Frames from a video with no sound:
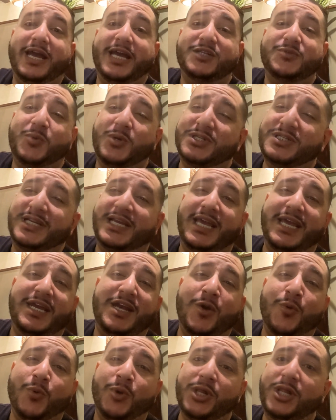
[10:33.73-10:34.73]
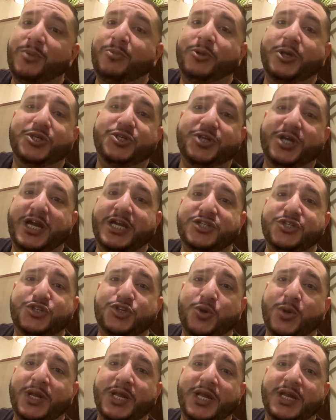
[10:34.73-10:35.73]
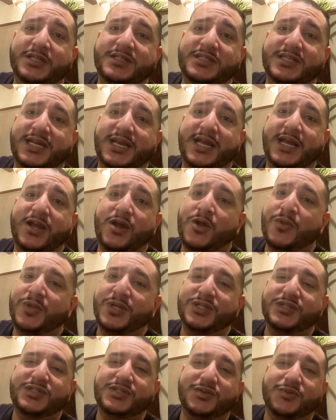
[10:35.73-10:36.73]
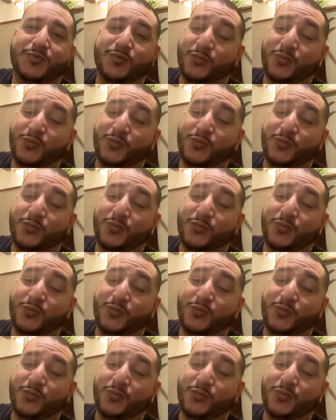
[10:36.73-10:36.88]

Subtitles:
guys, once again, I really appreciate you guys joining us today on this